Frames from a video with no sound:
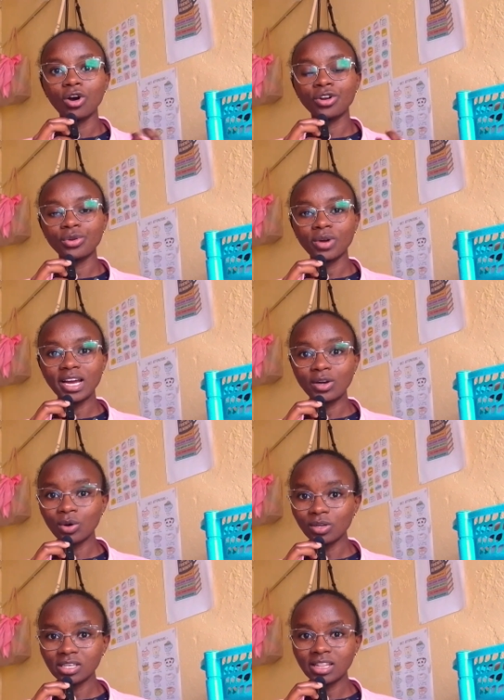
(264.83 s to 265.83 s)
or you can
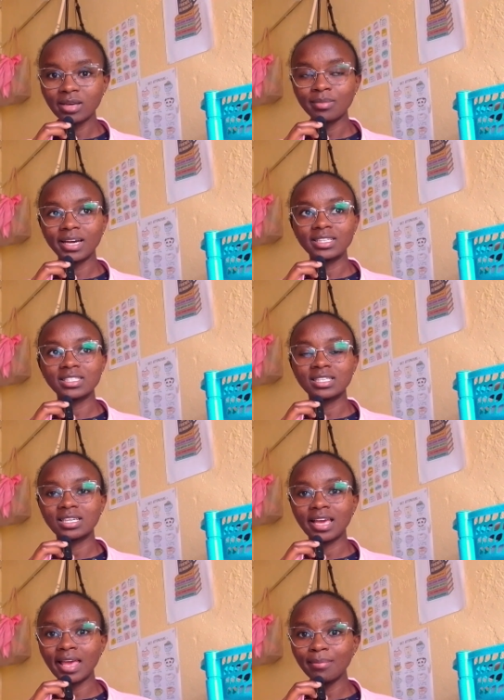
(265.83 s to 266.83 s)
hold them and
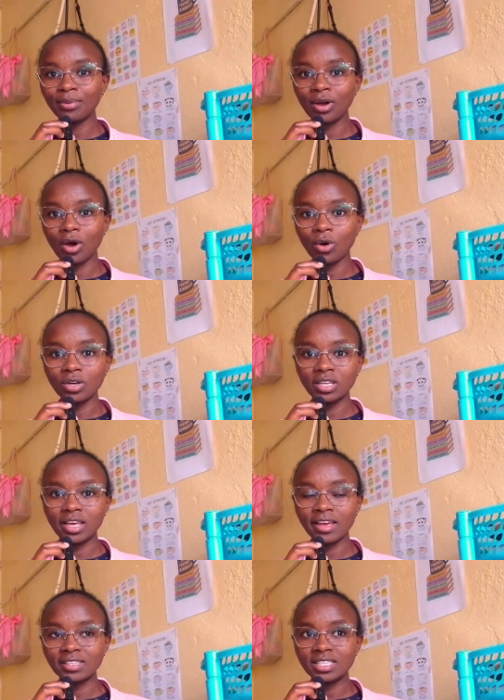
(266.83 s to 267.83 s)
keep on
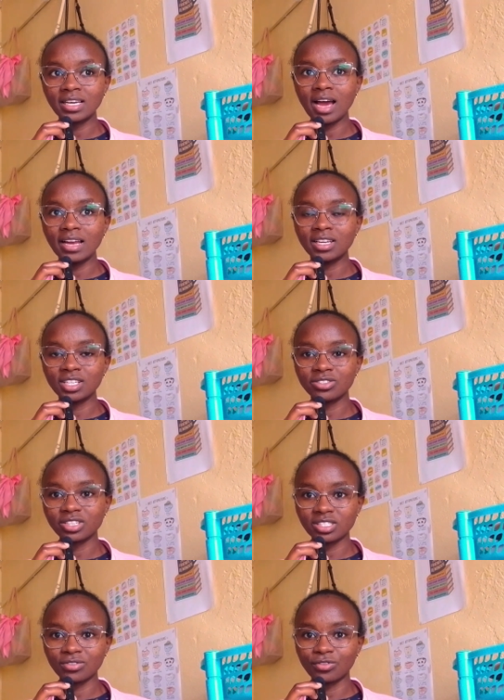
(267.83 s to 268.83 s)
getting an
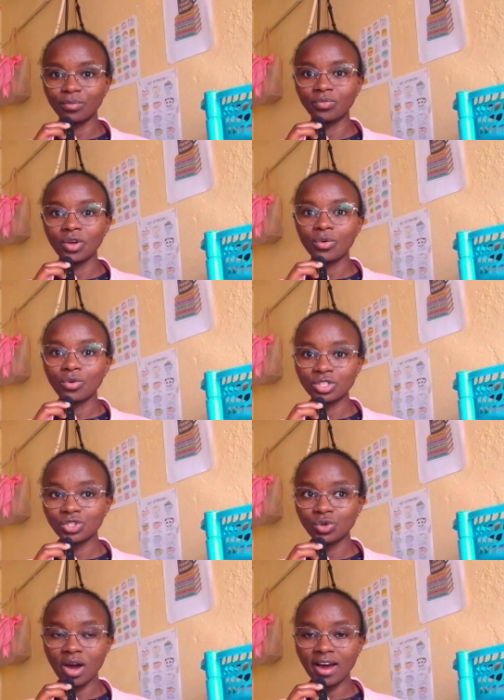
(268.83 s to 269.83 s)
interest from what
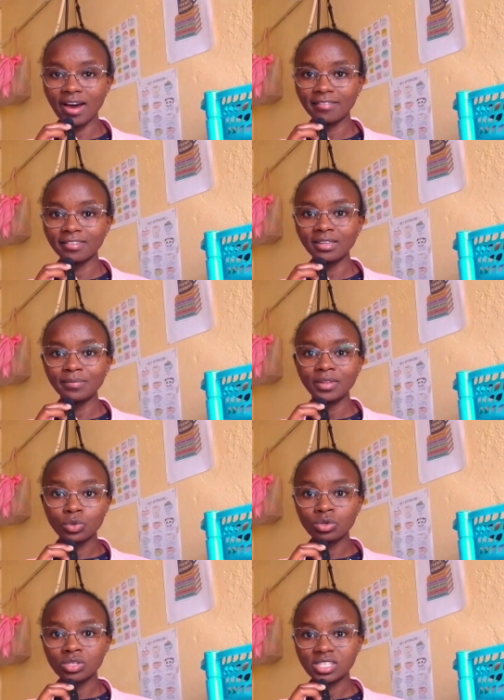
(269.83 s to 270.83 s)
you are having
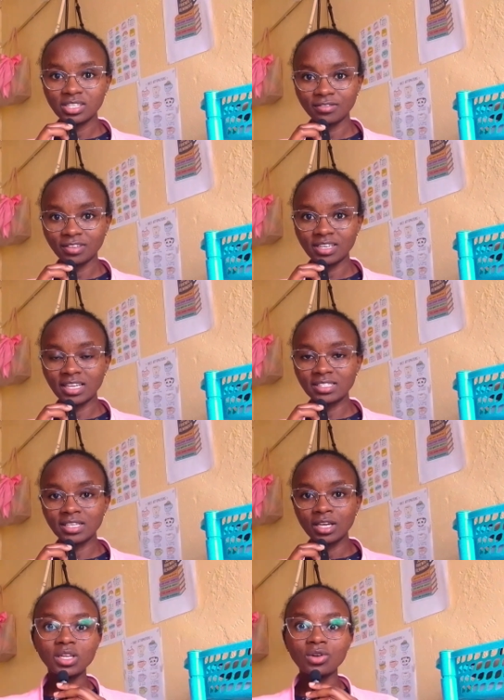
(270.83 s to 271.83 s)
through dividends.
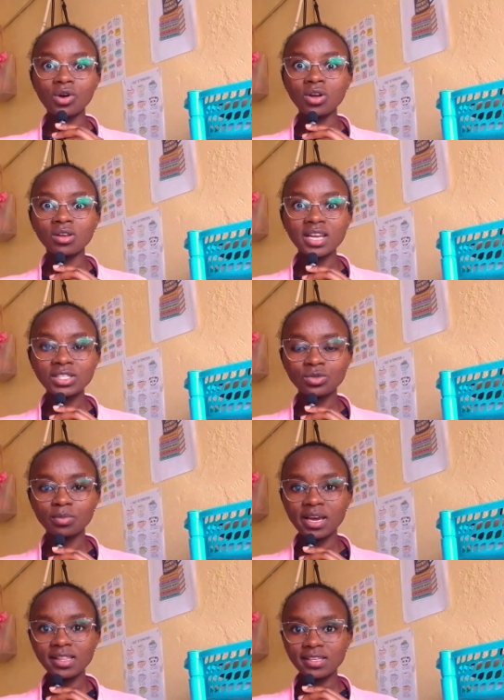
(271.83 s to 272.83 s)
In order to
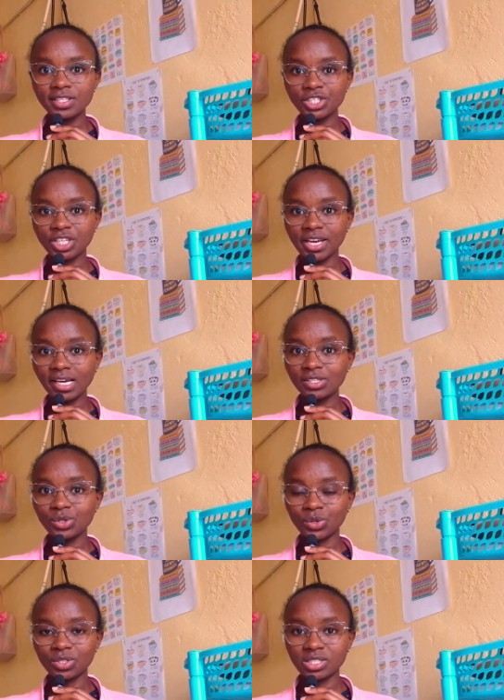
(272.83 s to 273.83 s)
buy these shares
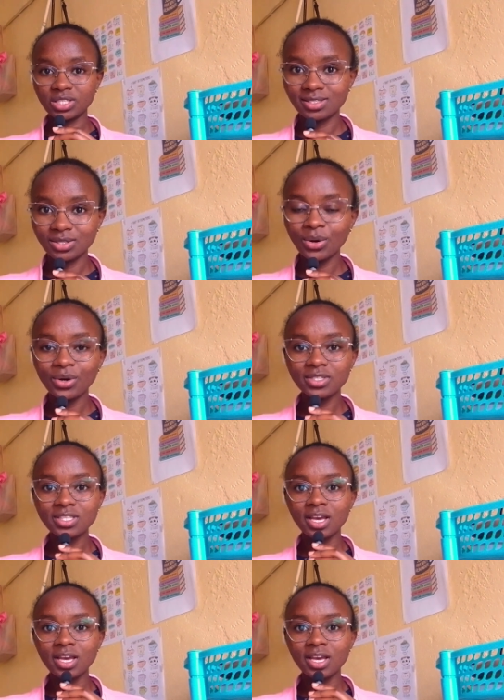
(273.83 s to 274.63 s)
or stocks,